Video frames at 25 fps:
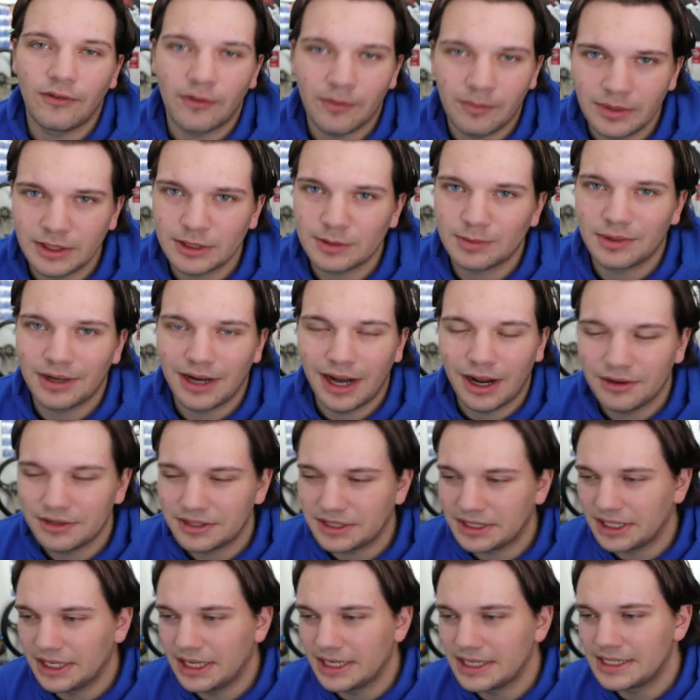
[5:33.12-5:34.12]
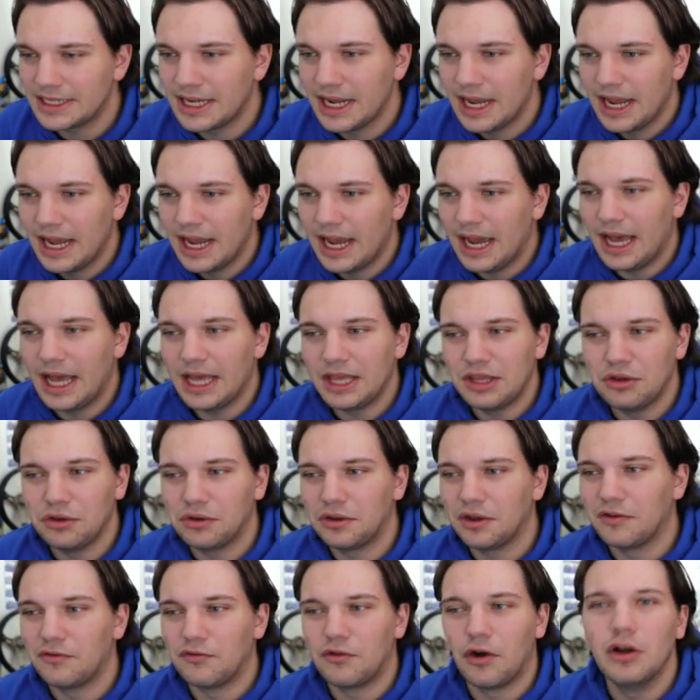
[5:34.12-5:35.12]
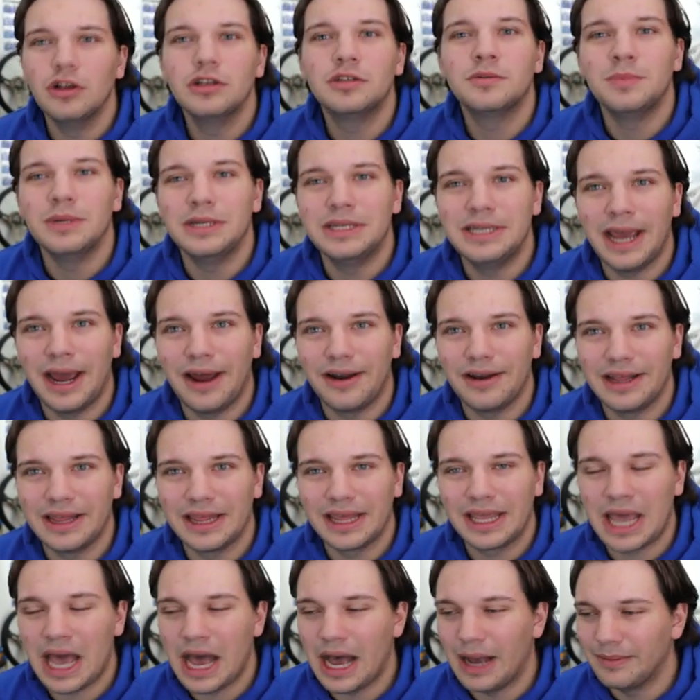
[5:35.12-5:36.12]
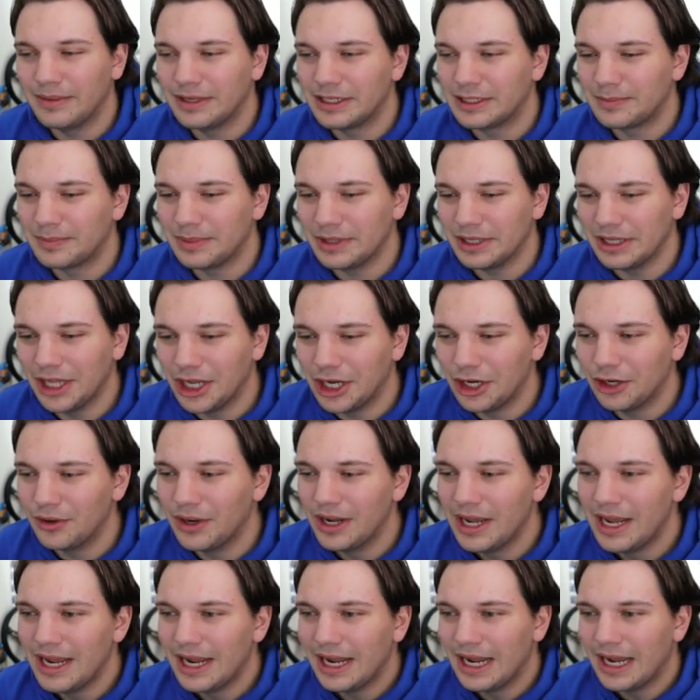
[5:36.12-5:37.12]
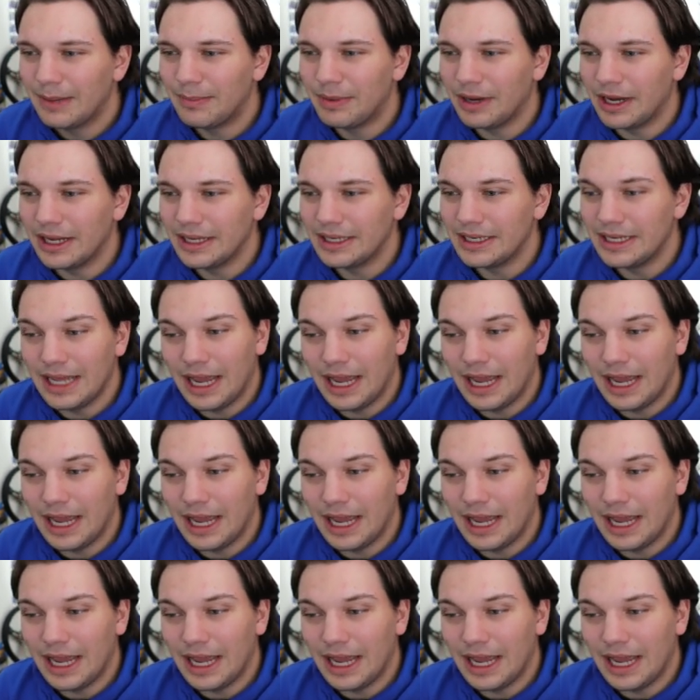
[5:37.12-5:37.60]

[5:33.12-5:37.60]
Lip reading: for mispronouncing it. You can roast me down in the comments below. But